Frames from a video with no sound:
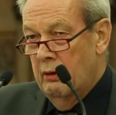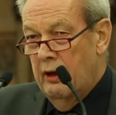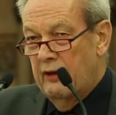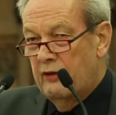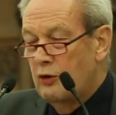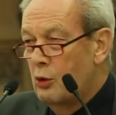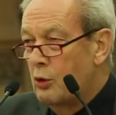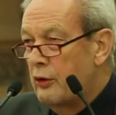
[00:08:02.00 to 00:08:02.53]

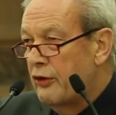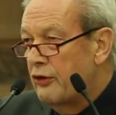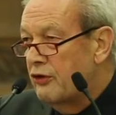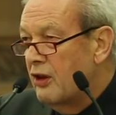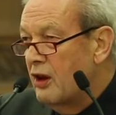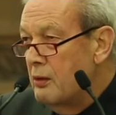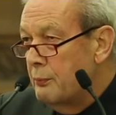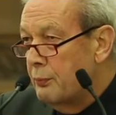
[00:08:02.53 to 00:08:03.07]
is North
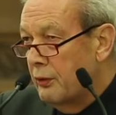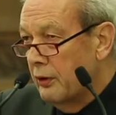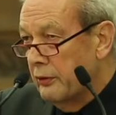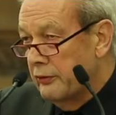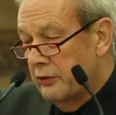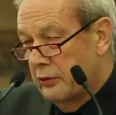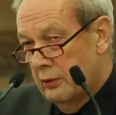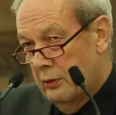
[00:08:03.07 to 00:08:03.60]

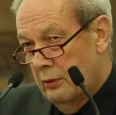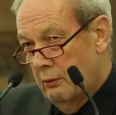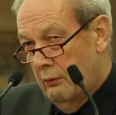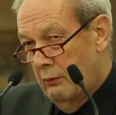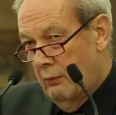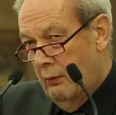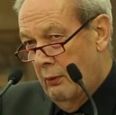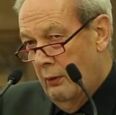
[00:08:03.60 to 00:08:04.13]
Cyprus.
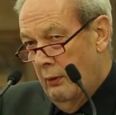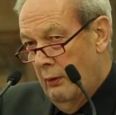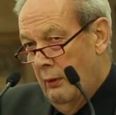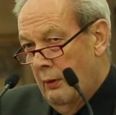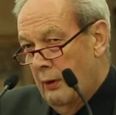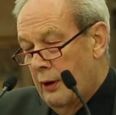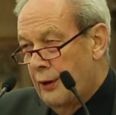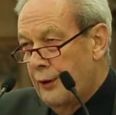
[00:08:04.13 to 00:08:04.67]

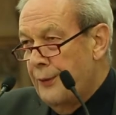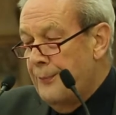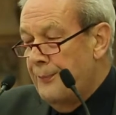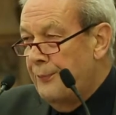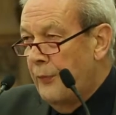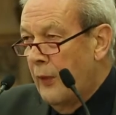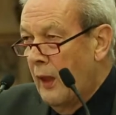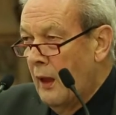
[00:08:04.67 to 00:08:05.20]

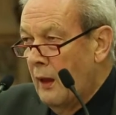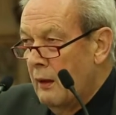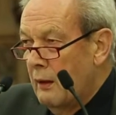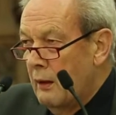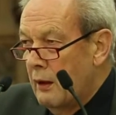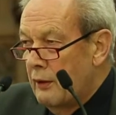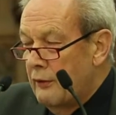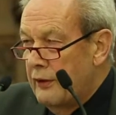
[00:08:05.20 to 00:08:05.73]

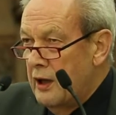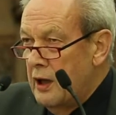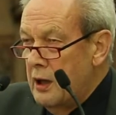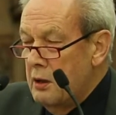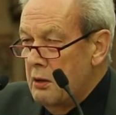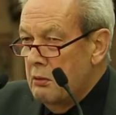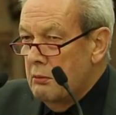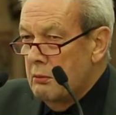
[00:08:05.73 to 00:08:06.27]

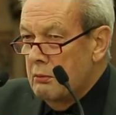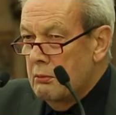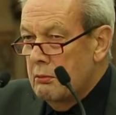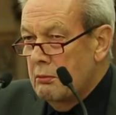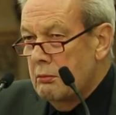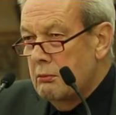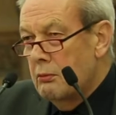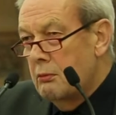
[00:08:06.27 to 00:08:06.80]
The
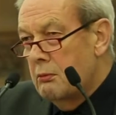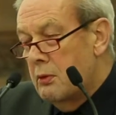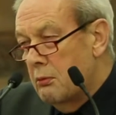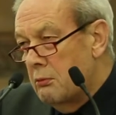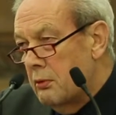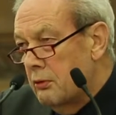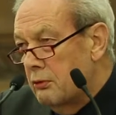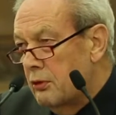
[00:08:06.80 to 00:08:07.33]

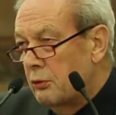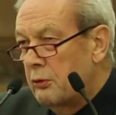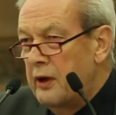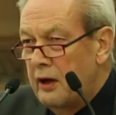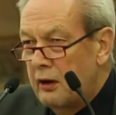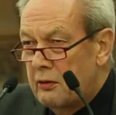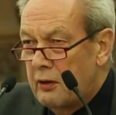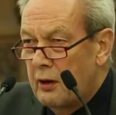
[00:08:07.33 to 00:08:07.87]

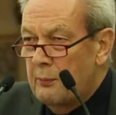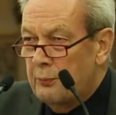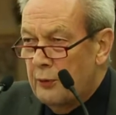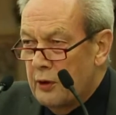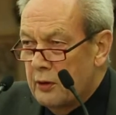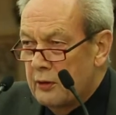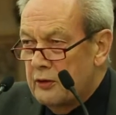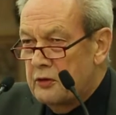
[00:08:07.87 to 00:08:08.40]
Greek
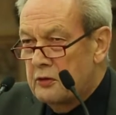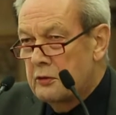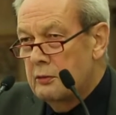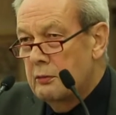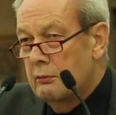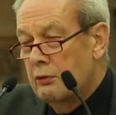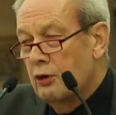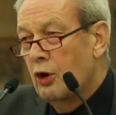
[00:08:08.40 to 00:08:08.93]
Cypriots
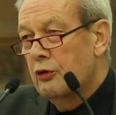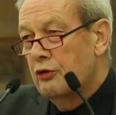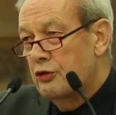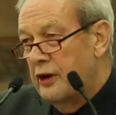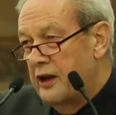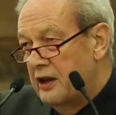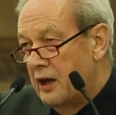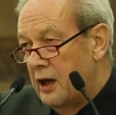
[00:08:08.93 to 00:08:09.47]
got
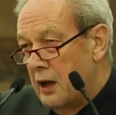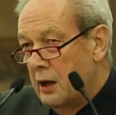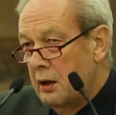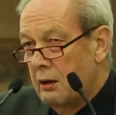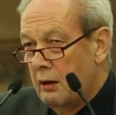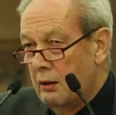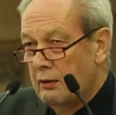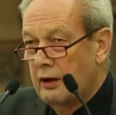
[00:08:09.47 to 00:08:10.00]

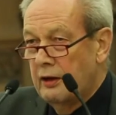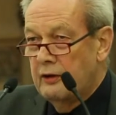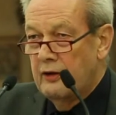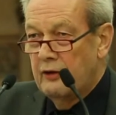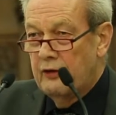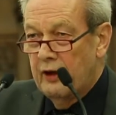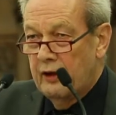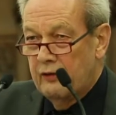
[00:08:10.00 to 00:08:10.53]
greedy in
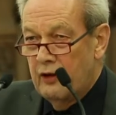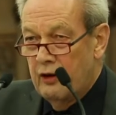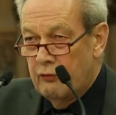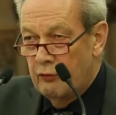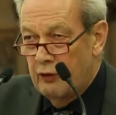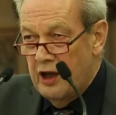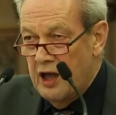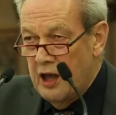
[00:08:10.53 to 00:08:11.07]

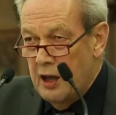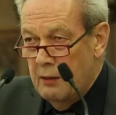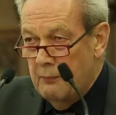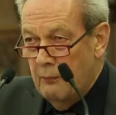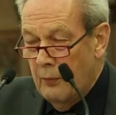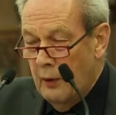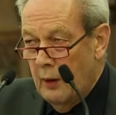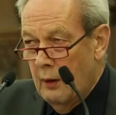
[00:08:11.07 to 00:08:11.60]
1963,
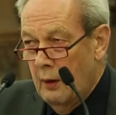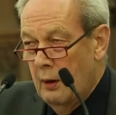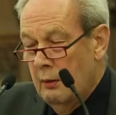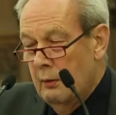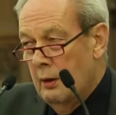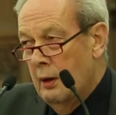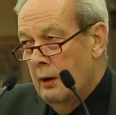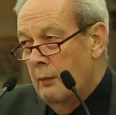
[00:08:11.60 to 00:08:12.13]

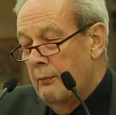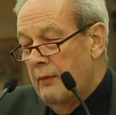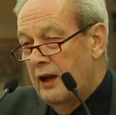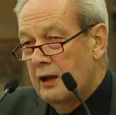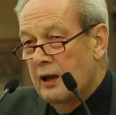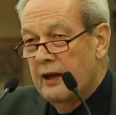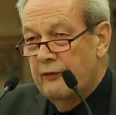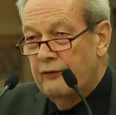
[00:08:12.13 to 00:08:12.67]

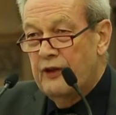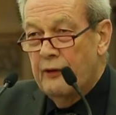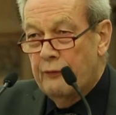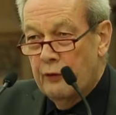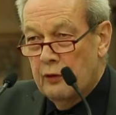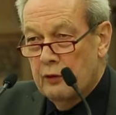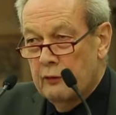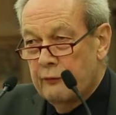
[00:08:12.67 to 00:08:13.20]
made life
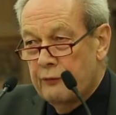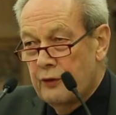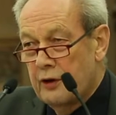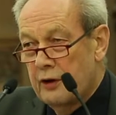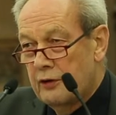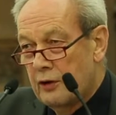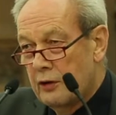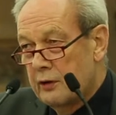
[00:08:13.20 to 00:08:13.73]
difficult for
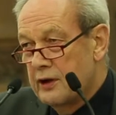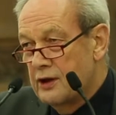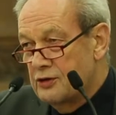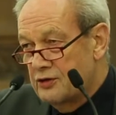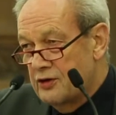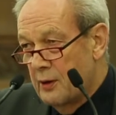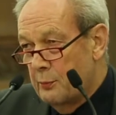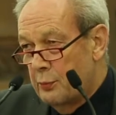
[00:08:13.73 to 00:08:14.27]
the
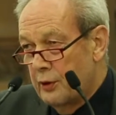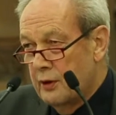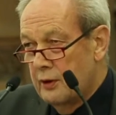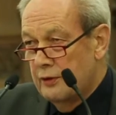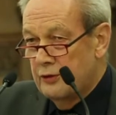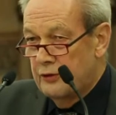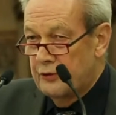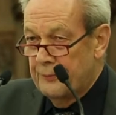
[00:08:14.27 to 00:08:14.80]
Turkish
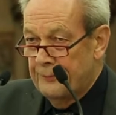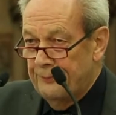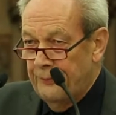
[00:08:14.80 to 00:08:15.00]
Cypriots.